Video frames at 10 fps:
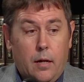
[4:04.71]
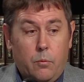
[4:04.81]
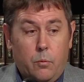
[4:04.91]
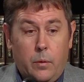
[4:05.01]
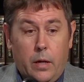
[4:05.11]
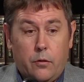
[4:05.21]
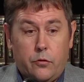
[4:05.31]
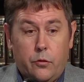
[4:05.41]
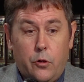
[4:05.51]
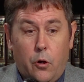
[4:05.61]
We
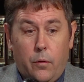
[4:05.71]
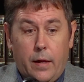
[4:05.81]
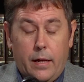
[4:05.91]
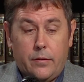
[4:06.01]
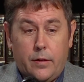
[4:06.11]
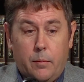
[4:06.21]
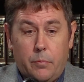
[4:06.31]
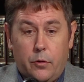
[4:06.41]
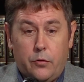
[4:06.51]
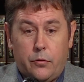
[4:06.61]
also know that
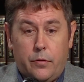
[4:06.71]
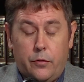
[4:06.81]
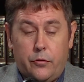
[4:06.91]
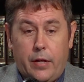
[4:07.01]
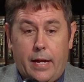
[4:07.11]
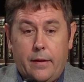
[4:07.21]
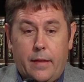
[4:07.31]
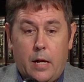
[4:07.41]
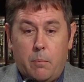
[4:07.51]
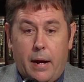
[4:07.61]
there's data
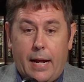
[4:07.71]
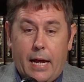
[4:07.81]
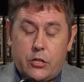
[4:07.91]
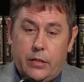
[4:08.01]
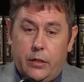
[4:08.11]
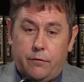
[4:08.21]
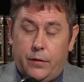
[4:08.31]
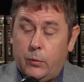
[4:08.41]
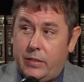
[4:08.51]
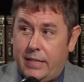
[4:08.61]
that it might actually
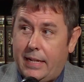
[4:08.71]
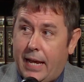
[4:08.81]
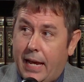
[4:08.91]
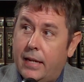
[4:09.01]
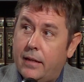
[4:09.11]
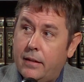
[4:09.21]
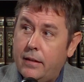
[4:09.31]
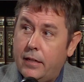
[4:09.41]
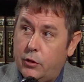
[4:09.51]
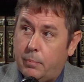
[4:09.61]
interfere with DNA
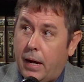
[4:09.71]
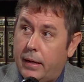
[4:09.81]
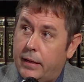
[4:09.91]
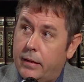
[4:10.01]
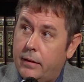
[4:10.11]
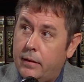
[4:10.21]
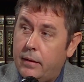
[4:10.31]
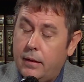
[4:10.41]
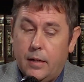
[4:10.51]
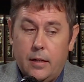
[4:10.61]
in your body.
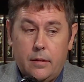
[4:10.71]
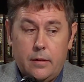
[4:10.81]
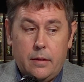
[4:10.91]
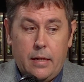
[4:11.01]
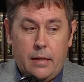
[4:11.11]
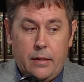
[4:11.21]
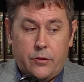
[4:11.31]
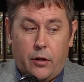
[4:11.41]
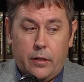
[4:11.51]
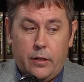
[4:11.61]
It
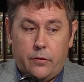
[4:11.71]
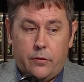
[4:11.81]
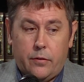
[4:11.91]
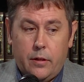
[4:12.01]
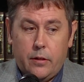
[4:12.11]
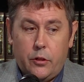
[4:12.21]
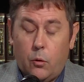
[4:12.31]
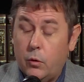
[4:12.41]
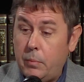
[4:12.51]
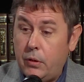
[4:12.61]
targets your
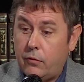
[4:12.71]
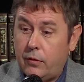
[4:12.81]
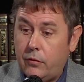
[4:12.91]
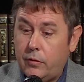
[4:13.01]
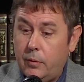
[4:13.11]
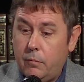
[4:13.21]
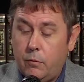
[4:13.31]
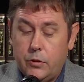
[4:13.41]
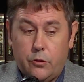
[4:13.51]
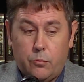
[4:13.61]
own immune system,
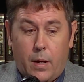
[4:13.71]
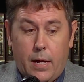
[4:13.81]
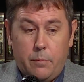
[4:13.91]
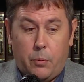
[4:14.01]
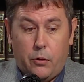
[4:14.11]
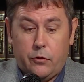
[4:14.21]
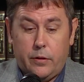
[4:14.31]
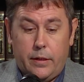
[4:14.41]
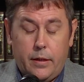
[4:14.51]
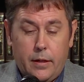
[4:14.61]
which is why
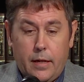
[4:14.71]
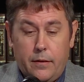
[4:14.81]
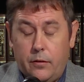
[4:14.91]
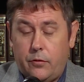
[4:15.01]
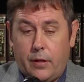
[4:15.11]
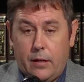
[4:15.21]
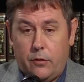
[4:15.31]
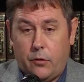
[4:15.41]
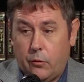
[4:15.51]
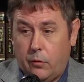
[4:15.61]
personally, and this is
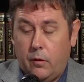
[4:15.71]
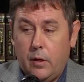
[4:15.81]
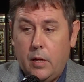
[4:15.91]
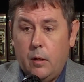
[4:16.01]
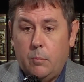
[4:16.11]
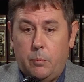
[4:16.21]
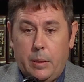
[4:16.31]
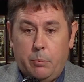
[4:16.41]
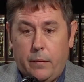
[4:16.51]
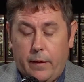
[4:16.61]
anecdotal, but
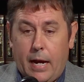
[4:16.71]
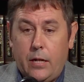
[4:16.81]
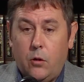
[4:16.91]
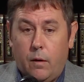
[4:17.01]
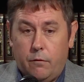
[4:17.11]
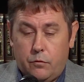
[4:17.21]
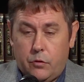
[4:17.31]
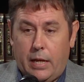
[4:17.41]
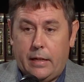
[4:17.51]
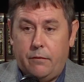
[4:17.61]
people that I know have
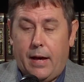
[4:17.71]
taken